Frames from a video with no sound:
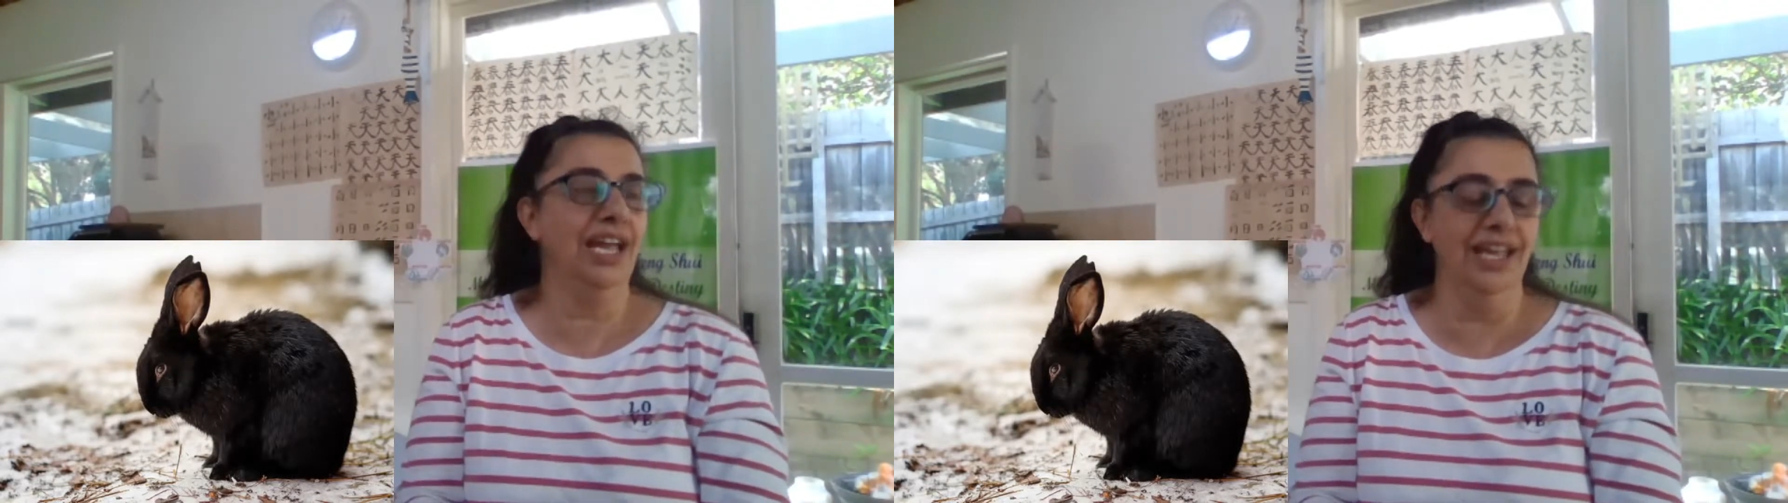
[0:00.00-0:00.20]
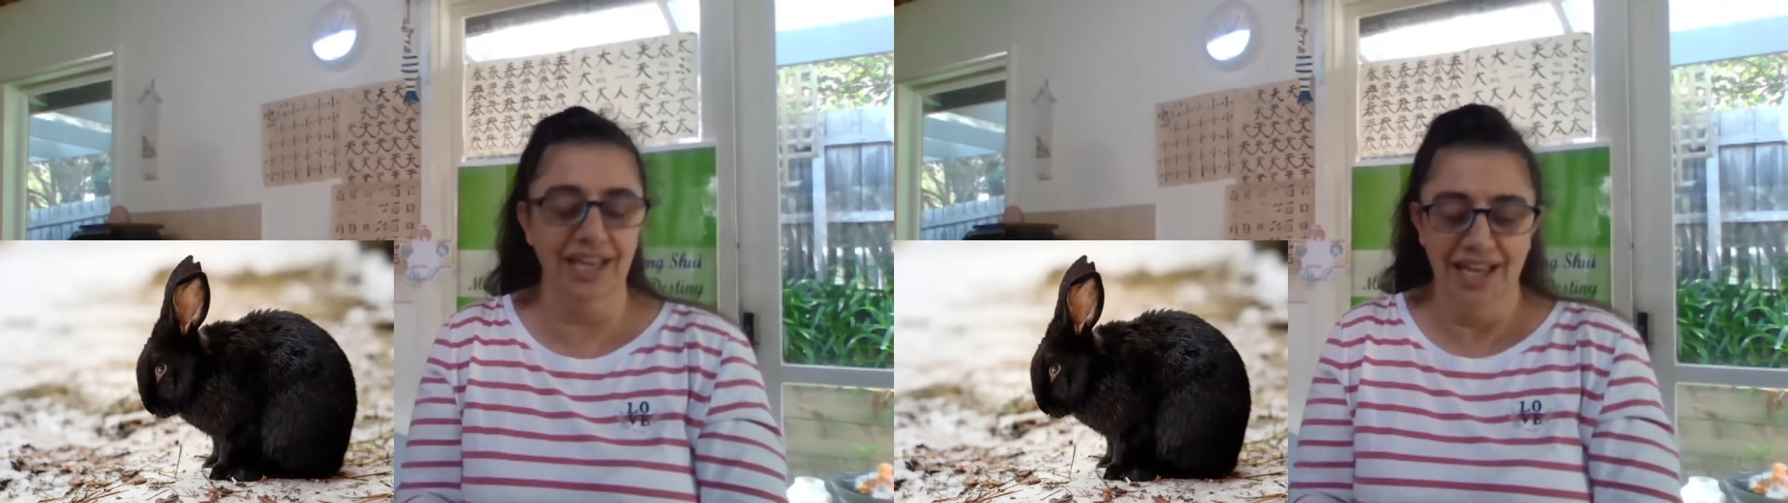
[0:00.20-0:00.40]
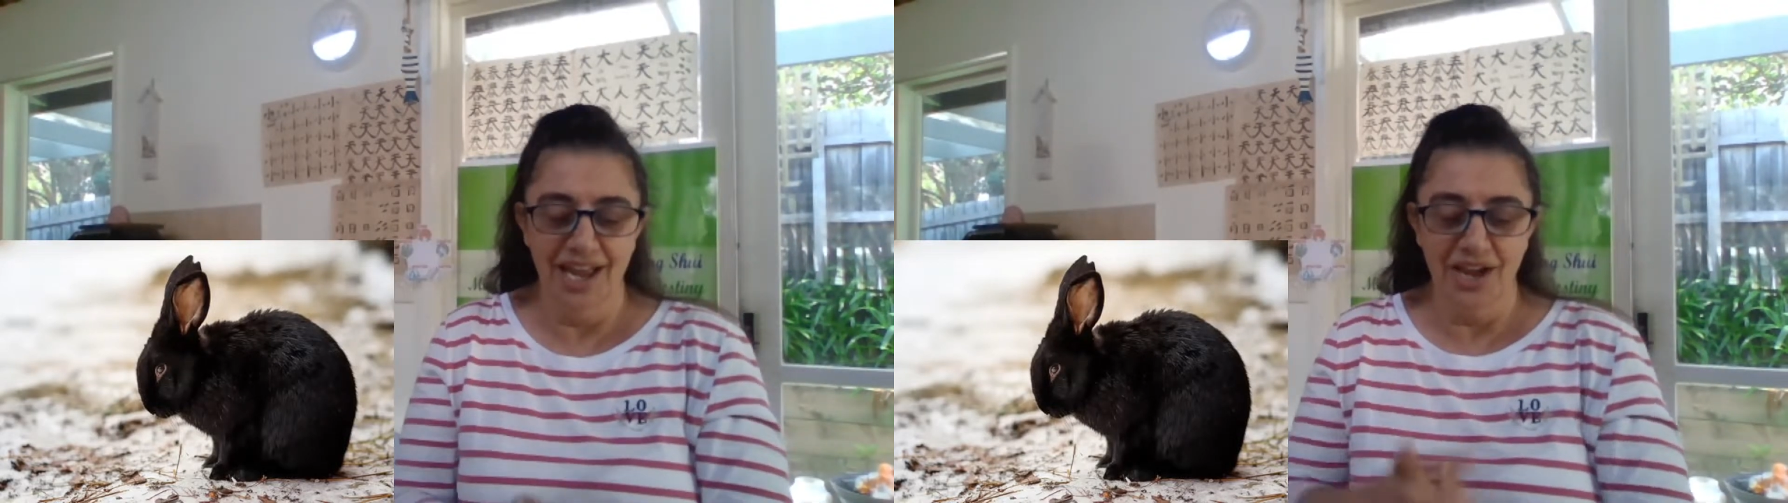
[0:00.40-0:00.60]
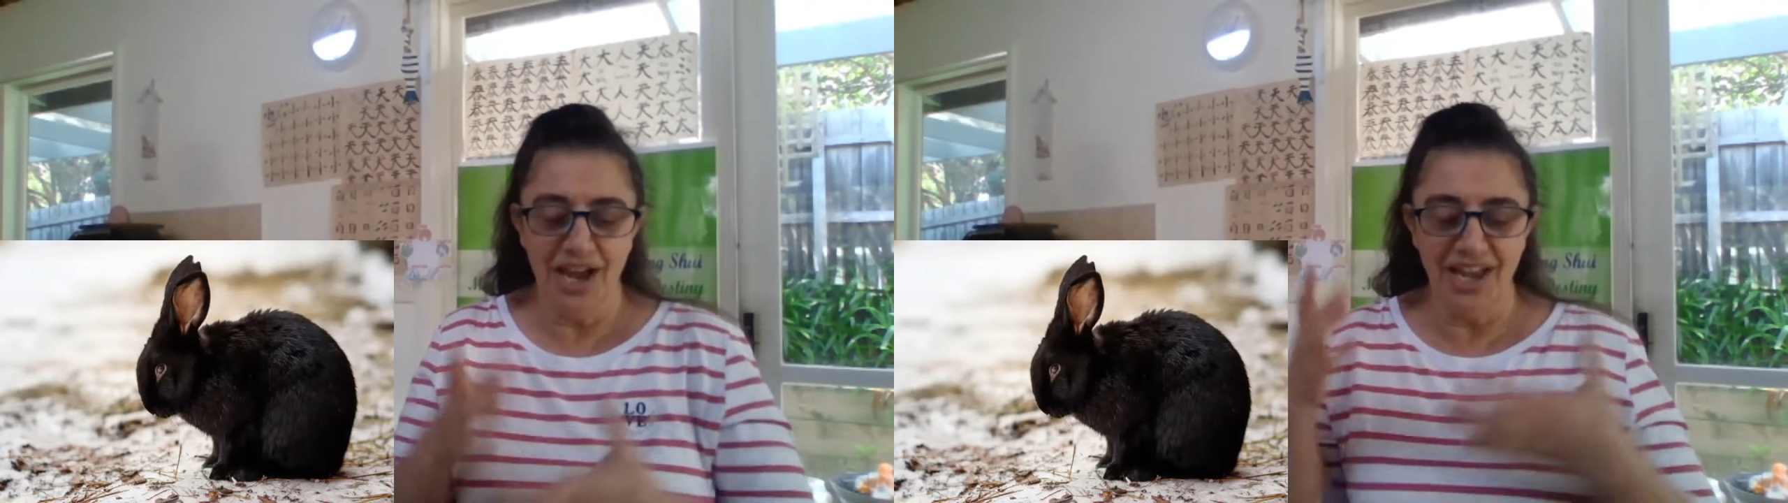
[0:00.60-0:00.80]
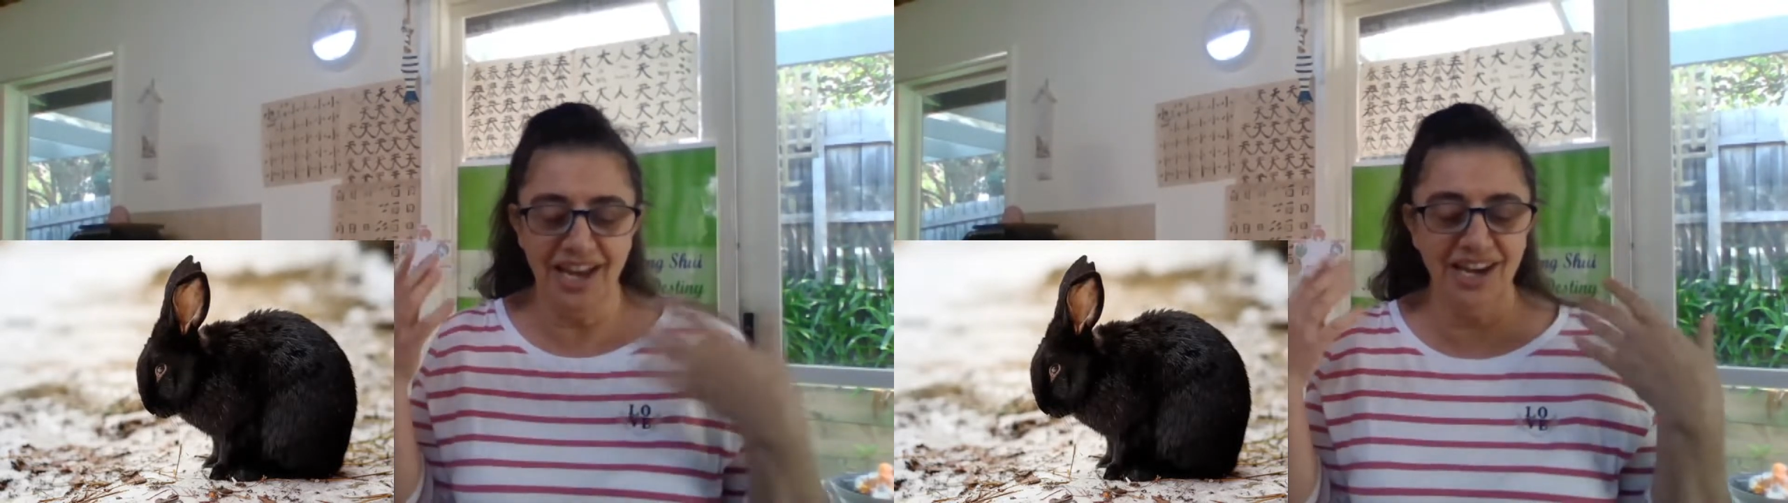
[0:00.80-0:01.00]

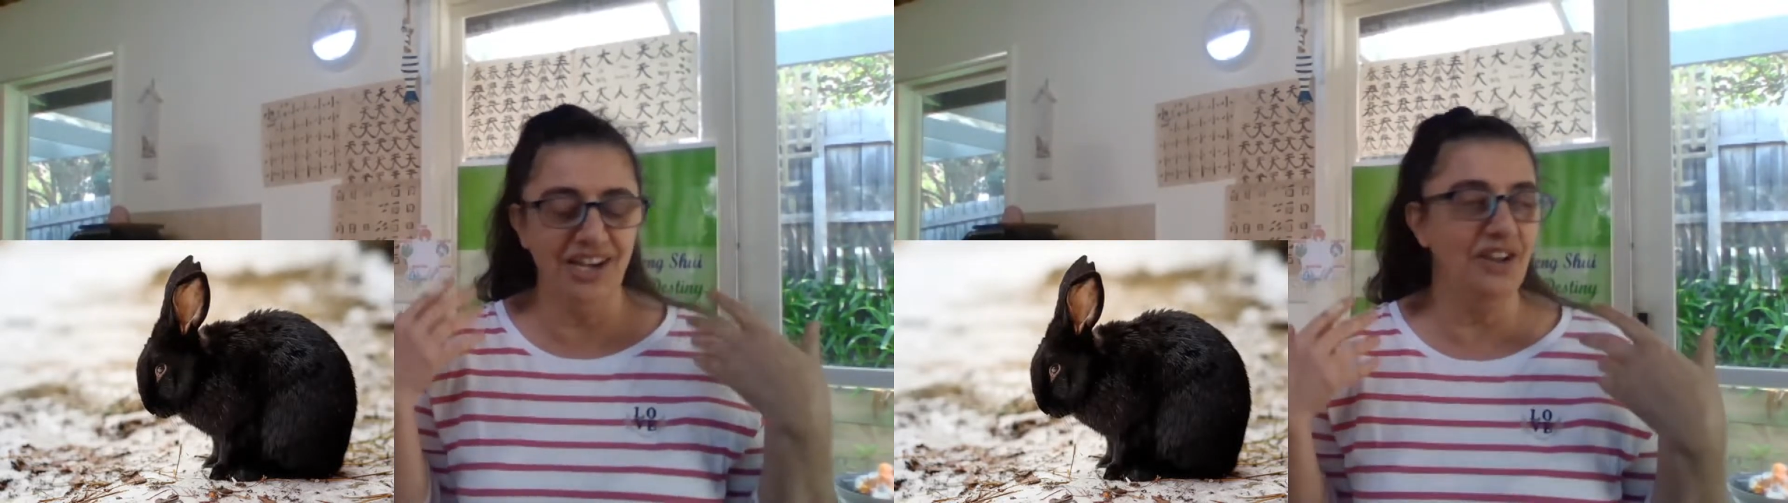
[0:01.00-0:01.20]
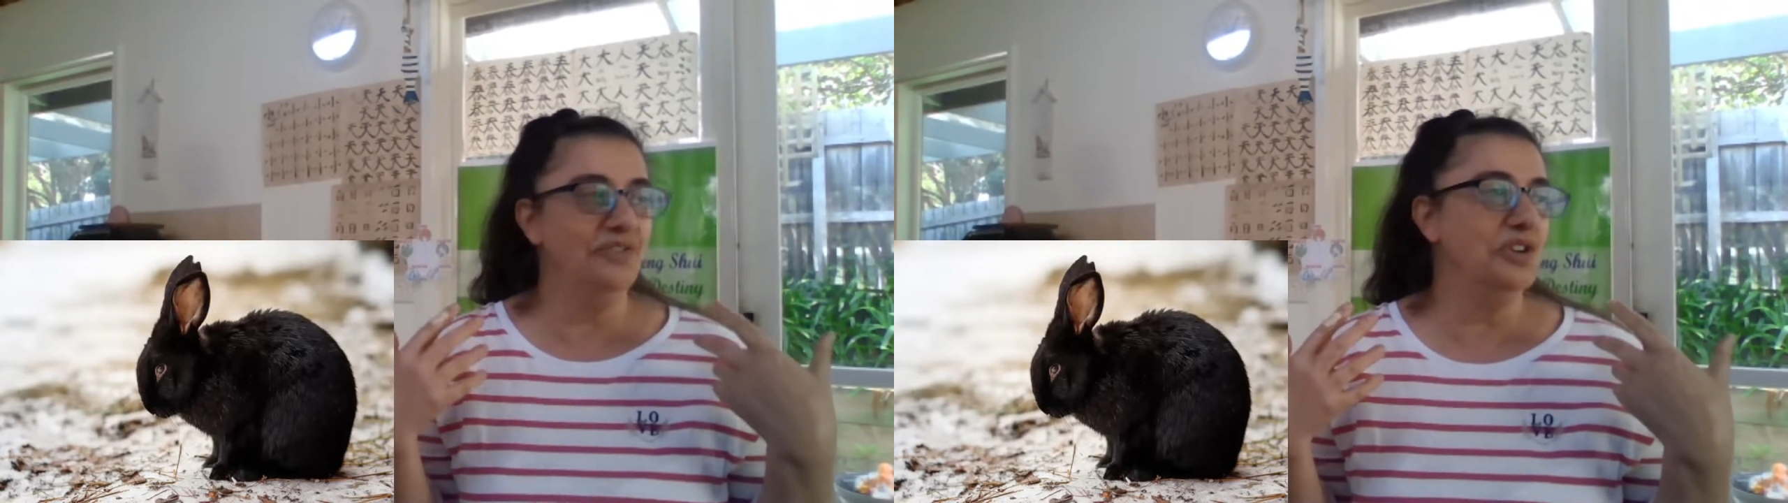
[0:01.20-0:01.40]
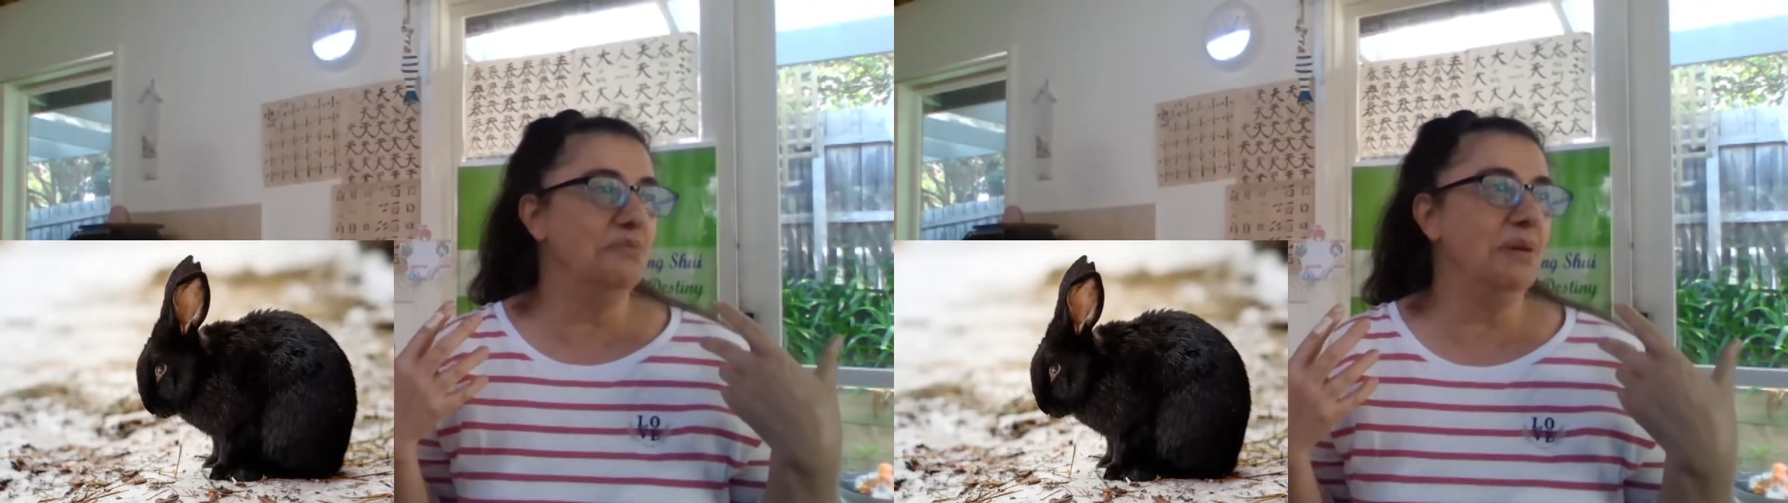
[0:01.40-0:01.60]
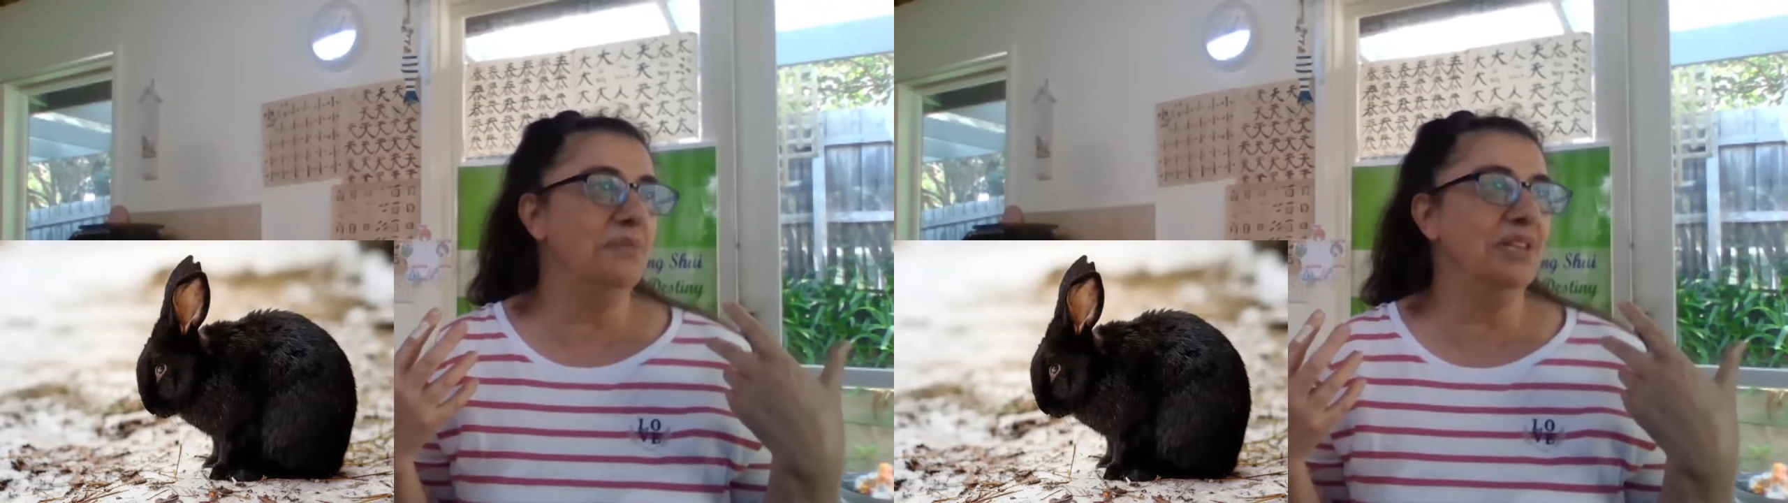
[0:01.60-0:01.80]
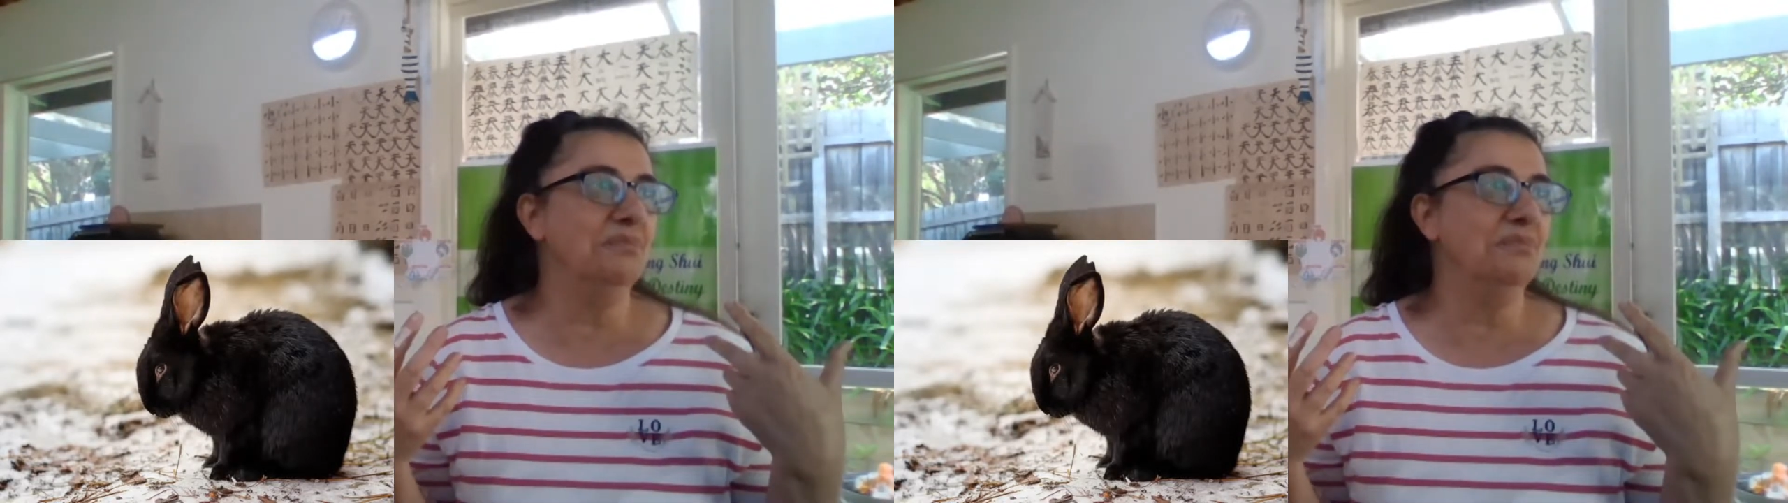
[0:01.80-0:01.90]
I don't know if you remember